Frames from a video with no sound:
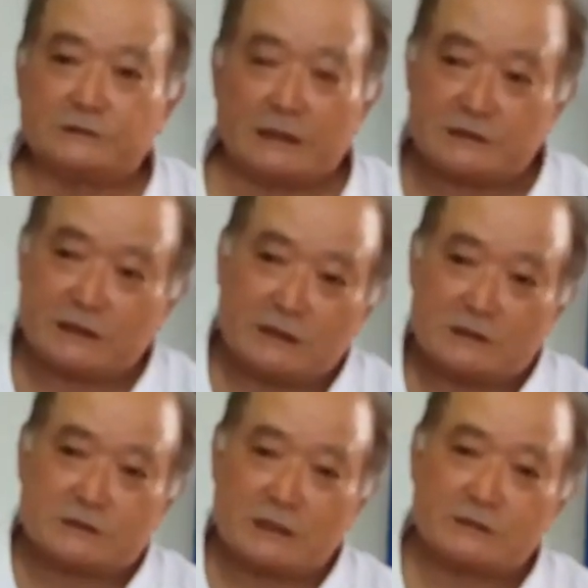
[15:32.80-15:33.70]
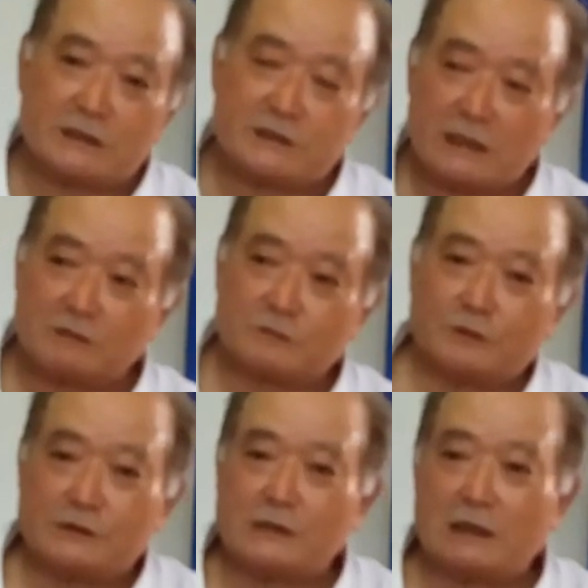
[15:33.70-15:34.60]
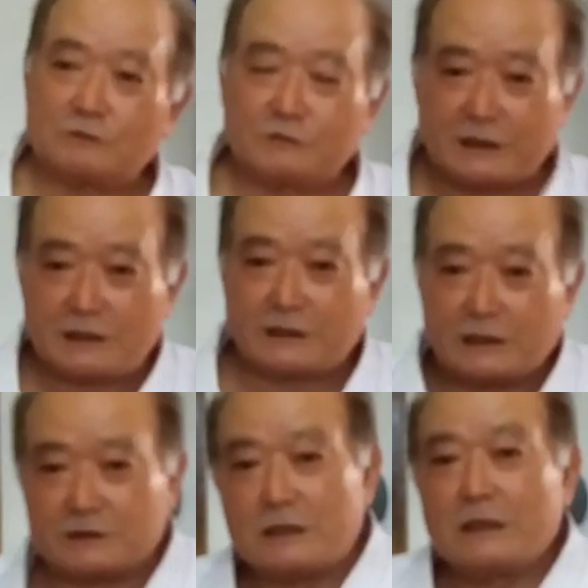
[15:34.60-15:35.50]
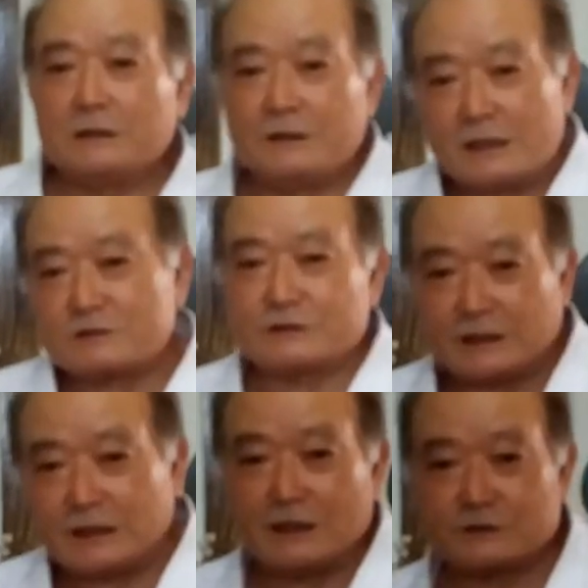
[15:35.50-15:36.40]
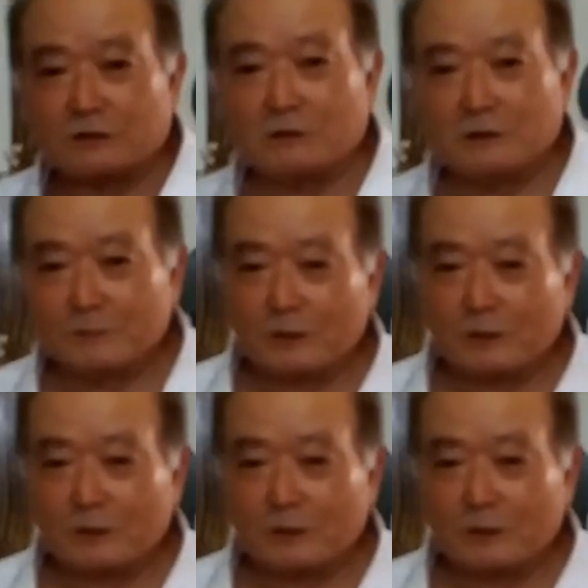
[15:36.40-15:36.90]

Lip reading: sensei, they have to learn how to take care of next generation.